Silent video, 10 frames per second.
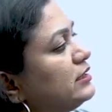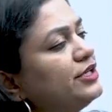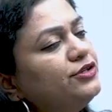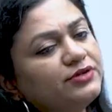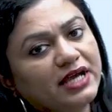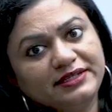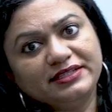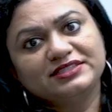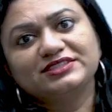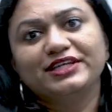the
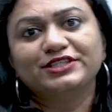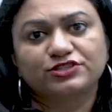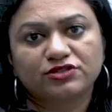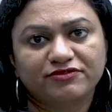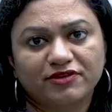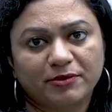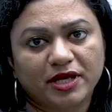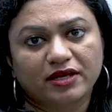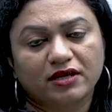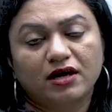United States of
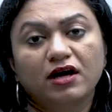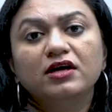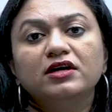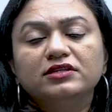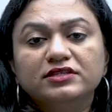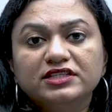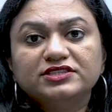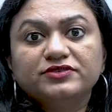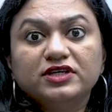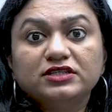America.
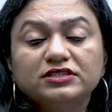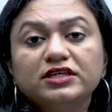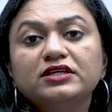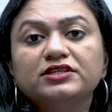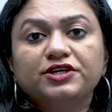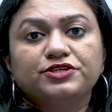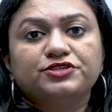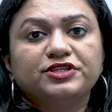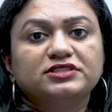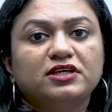These were the
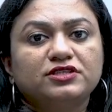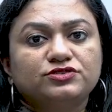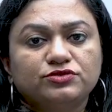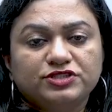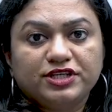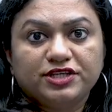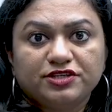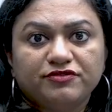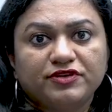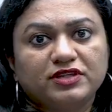countries
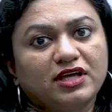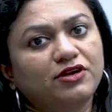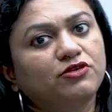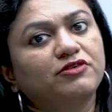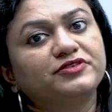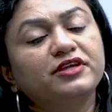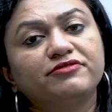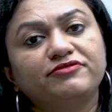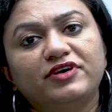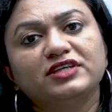associated with that of the
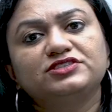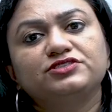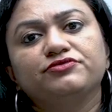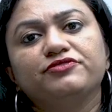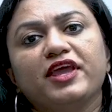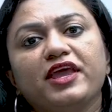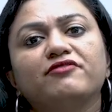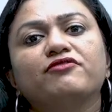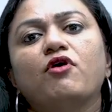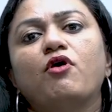first
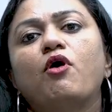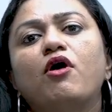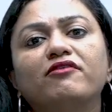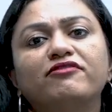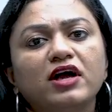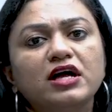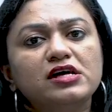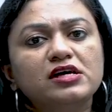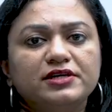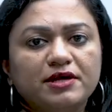wave of
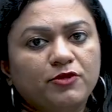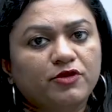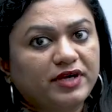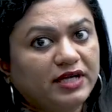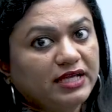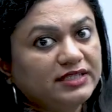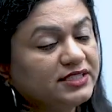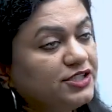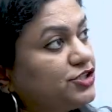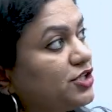
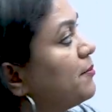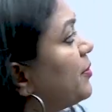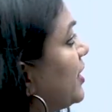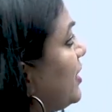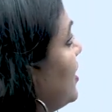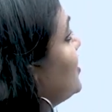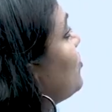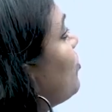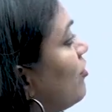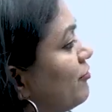democratization. But yes,
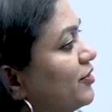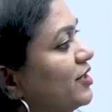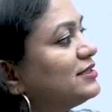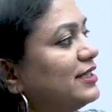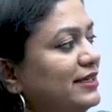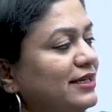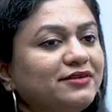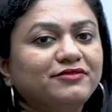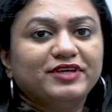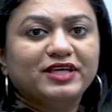obviously
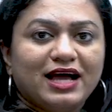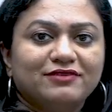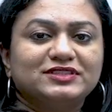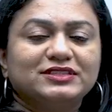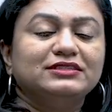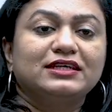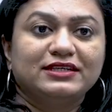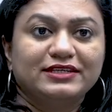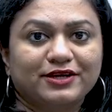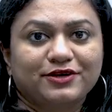we have seen that
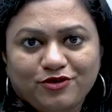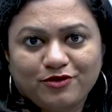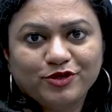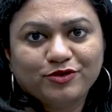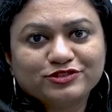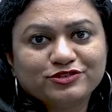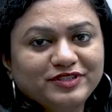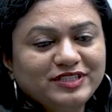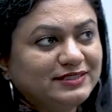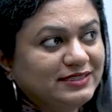in economy also
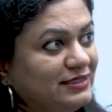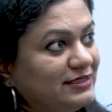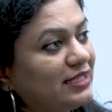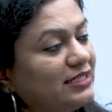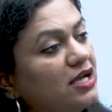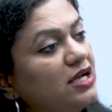we see that